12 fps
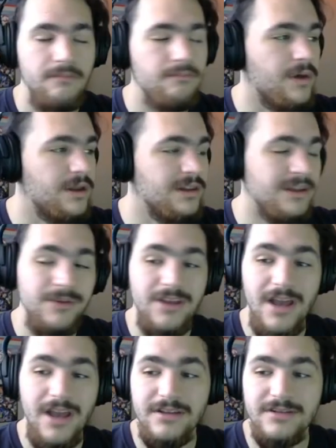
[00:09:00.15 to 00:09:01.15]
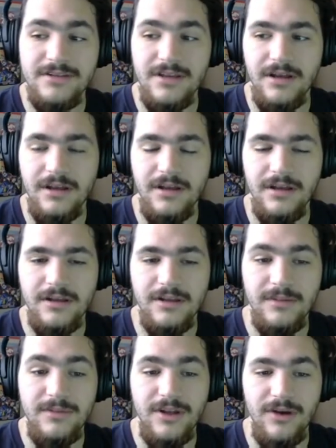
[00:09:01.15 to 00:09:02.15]
But let
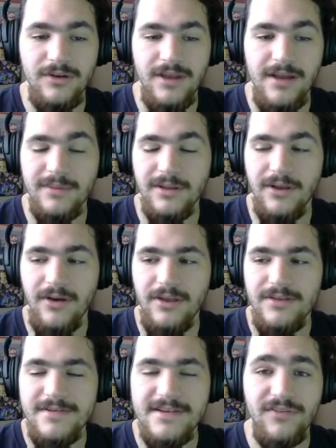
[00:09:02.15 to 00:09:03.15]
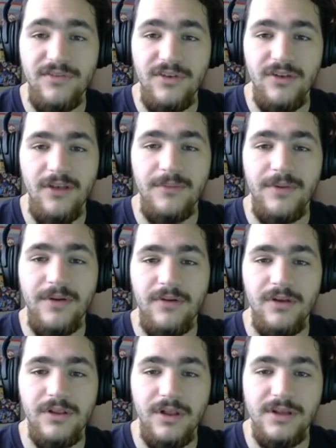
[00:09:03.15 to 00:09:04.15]
me know down below how you guys feel about
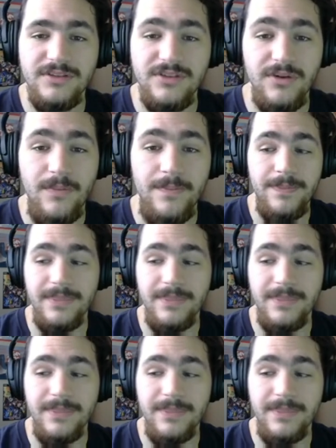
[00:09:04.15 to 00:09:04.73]
Coalossal.